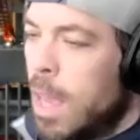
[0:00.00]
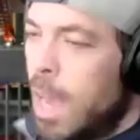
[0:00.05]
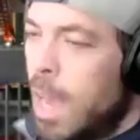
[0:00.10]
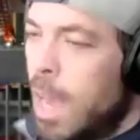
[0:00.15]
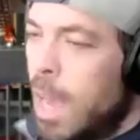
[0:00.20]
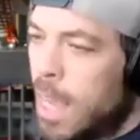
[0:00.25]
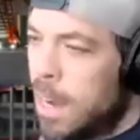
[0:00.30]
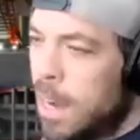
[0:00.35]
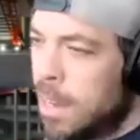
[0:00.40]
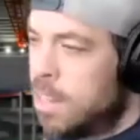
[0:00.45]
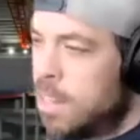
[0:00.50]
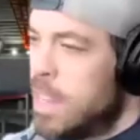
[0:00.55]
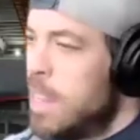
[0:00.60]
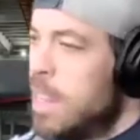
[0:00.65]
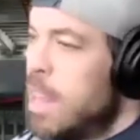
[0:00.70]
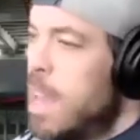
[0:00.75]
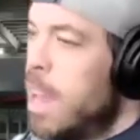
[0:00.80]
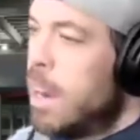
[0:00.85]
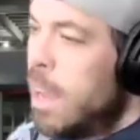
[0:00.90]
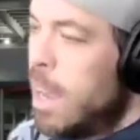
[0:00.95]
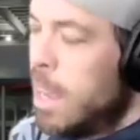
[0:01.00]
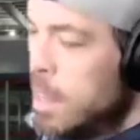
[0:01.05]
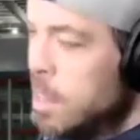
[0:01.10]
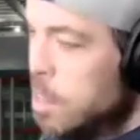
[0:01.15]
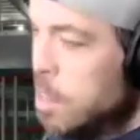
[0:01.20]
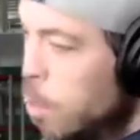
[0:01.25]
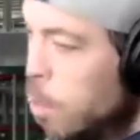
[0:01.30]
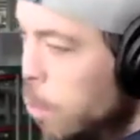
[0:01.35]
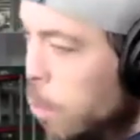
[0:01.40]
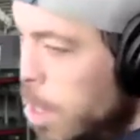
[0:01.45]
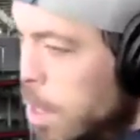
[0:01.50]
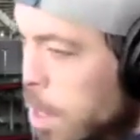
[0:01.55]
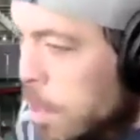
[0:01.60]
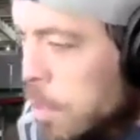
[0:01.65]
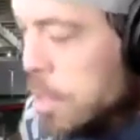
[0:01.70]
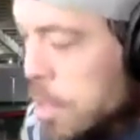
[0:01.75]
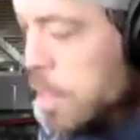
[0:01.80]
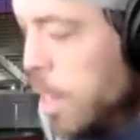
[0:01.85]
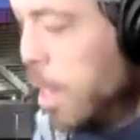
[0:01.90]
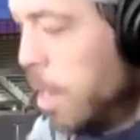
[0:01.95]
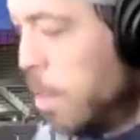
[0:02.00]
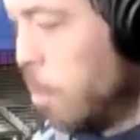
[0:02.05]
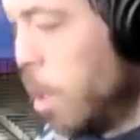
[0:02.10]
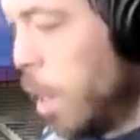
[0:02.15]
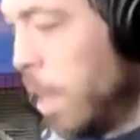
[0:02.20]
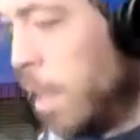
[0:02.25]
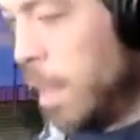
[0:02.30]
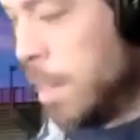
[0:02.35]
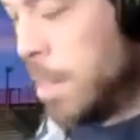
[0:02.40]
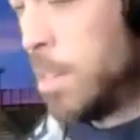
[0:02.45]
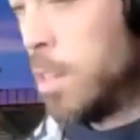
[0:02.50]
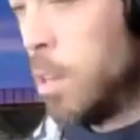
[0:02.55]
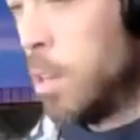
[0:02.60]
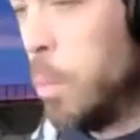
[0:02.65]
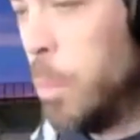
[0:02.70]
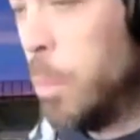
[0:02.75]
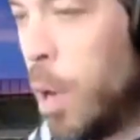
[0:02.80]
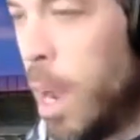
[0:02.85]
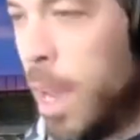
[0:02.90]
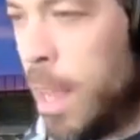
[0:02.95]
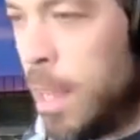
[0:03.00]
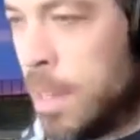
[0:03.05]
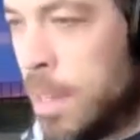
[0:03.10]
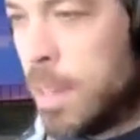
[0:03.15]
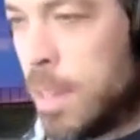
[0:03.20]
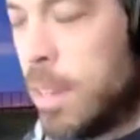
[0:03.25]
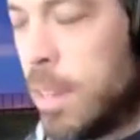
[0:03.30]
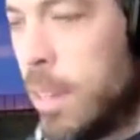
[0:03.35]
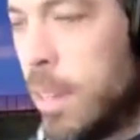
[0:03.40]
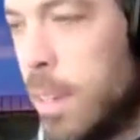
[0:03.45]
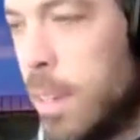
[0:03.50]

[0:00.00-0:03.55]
got to see that. I can totally understand why that's so prized.